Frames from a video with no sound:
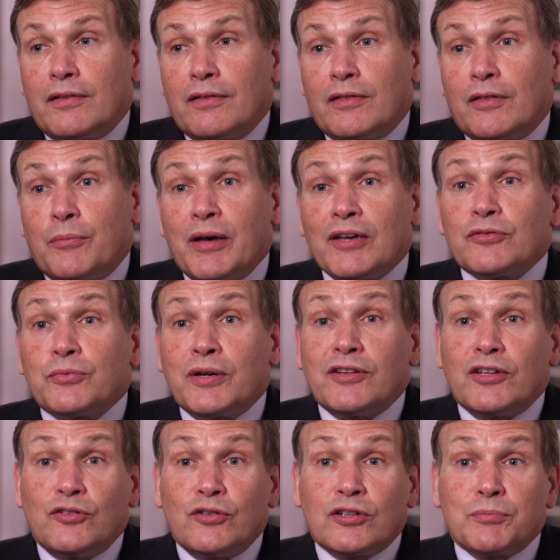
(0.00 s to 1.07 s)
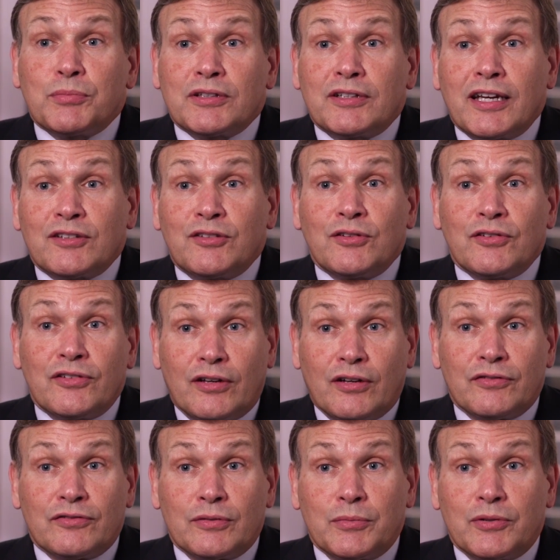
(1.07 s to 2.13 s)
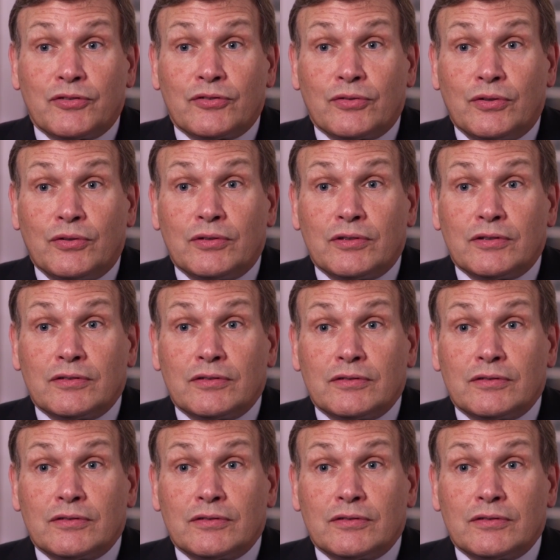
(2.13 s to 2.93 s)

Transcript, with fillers: The best way that you can protect yourself from a stroke